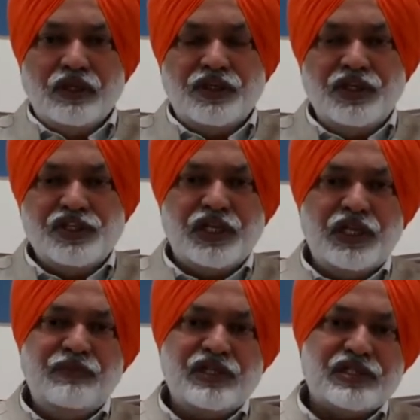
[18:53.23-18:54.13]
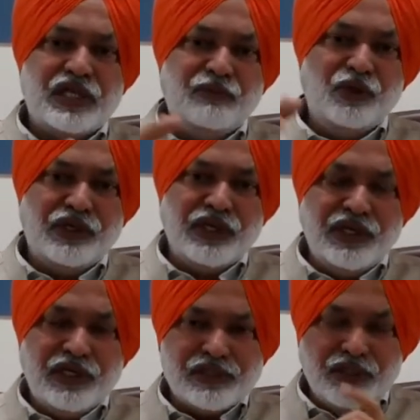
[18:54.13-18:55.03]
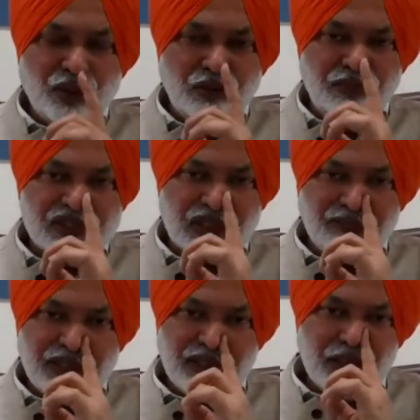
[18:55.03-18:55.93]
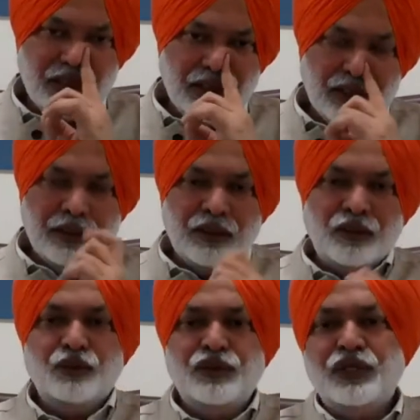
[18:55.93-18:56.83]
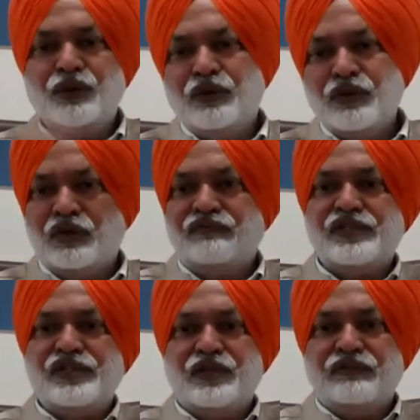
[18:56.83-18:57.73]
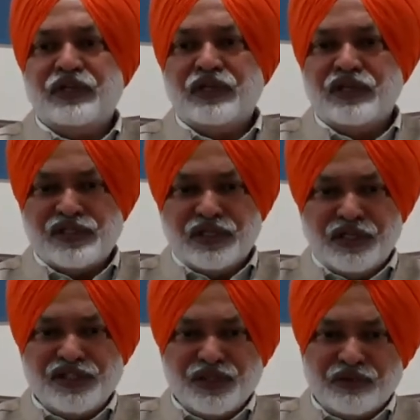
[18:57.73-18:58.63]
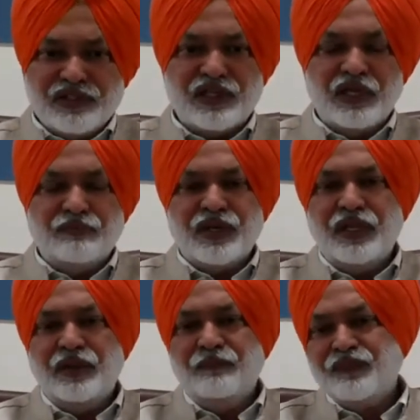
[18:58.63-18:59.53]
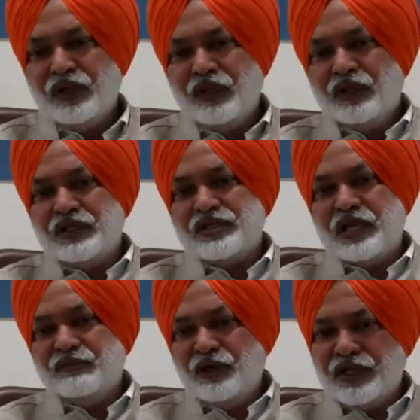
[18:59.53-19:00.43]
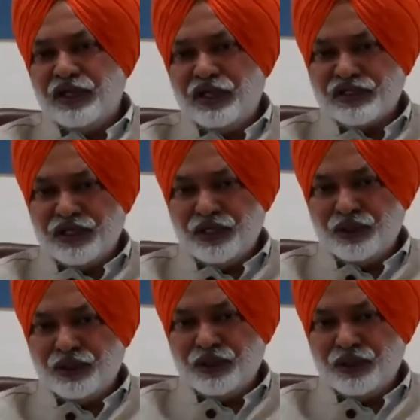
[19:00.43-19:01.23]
The same is simultaneously to be submitted to the nodal officer of the concerned insurance company, simultaneously to the